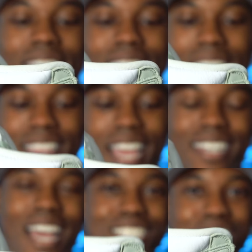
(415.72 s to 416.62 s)
like that
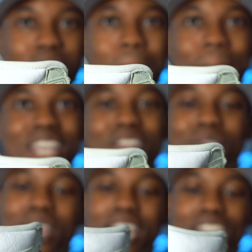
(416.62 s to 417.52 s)
nice little mint
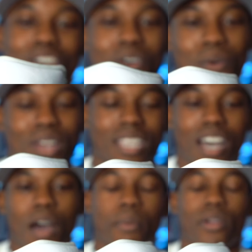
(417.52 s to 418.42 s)
green on the
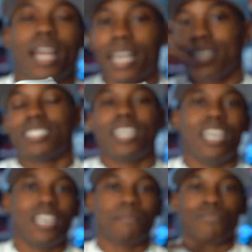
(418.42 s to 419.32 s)
upper, and like I
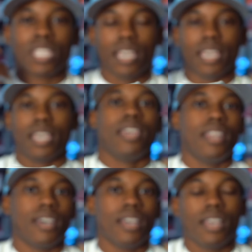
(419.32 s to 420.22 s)
said
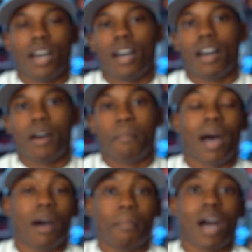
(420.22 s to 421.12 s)
in uh my
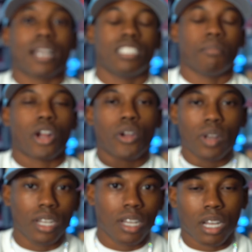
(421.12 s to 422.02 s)
unboxing, my
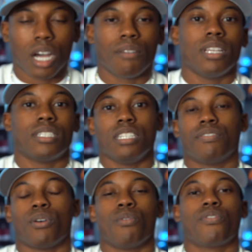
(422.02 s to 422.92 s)
early look of the
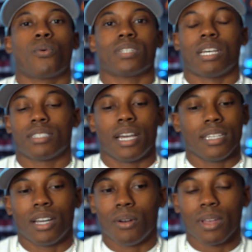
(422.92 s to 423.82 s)
Seafoam fours, I was like,
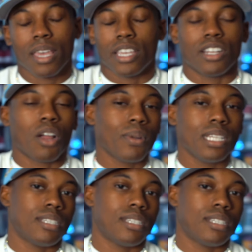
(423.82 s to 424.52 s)
yo, you don't really